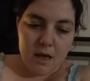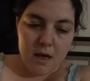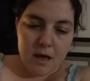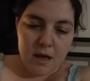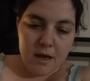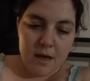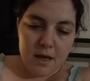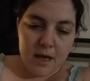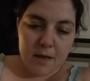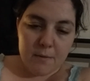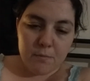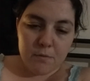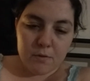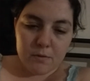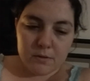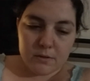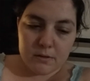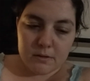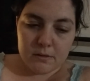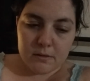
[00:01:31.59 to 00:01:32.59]
I
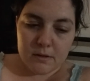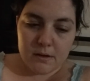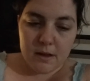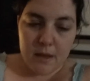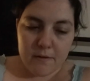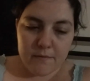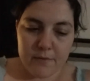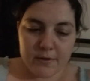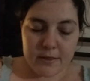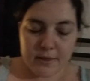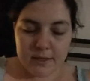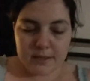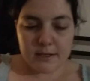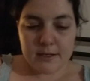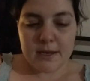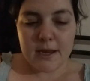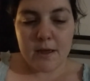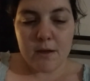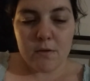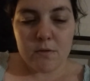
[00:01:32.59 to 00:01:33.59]
wrote everything
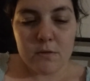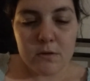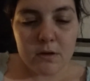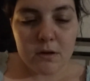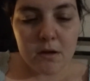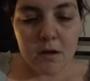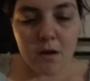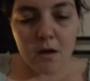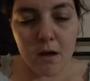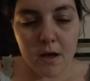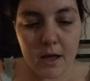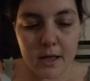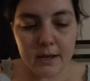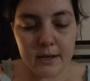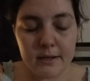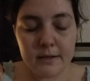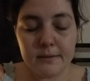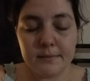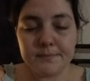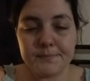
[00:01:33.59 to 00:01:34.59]
down
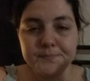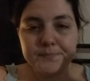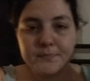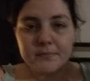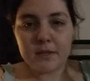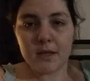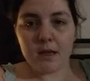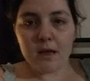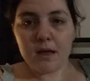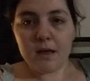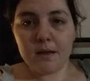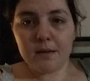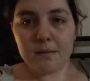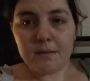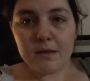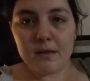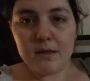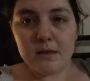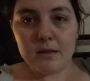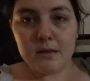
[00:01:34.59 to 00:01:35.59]
on a
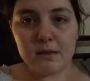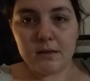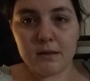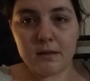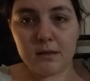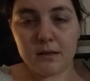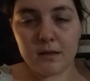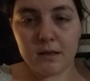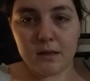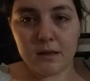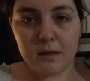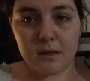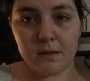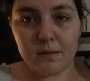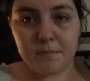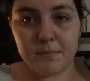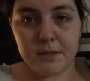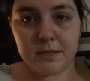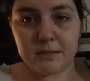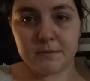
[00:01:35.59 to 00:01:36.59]

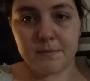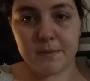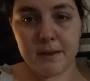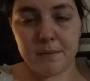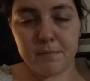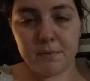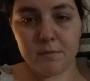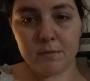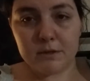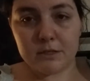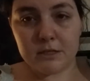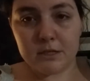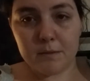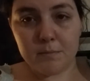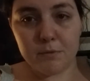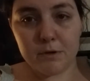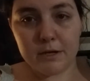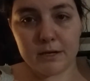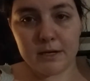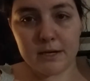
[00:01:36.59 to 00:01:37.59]
piece of paper, which I
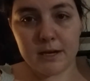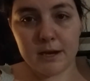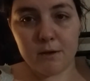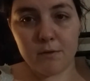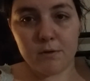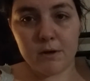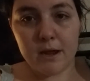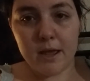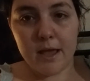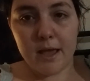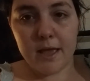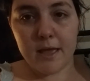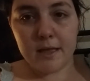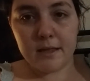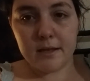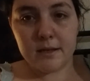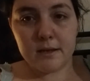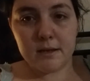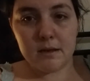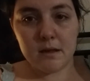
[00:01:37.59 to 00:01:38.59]
printed out
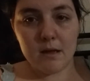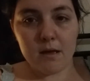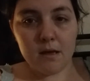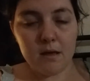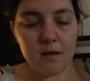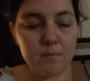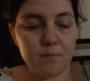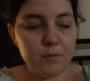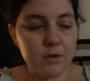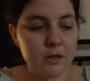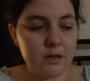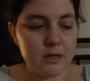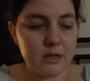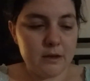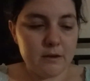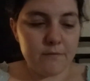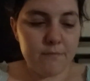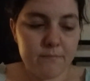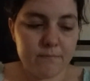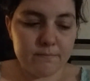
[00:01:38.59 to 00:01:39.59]
and put in
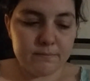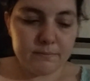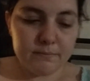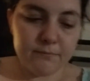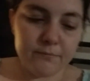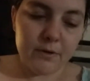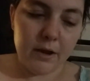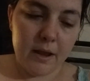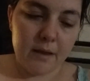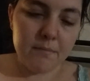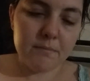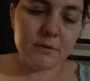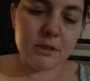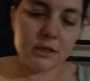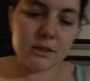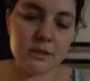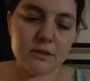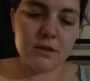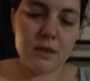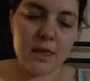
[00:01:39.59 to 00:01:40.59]
a frame
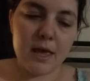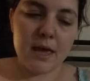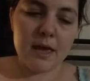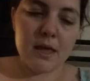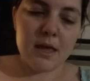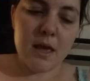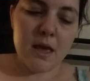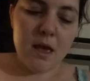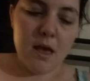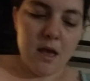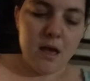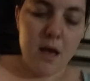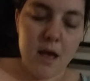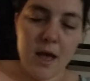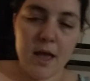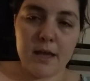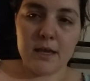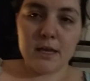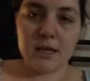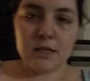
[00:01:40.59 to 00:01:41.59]
just so that
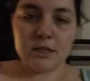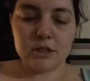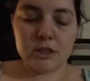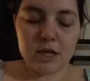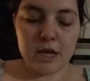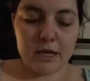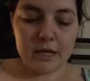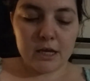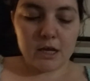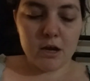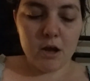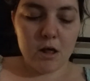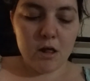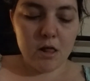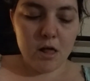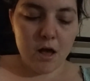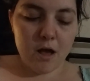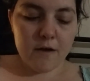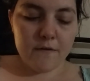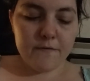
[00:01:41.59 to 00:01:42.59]
I can check it all
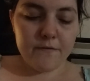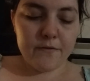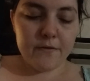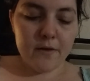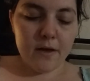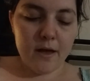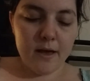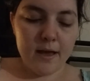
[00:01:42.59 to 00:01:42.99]
off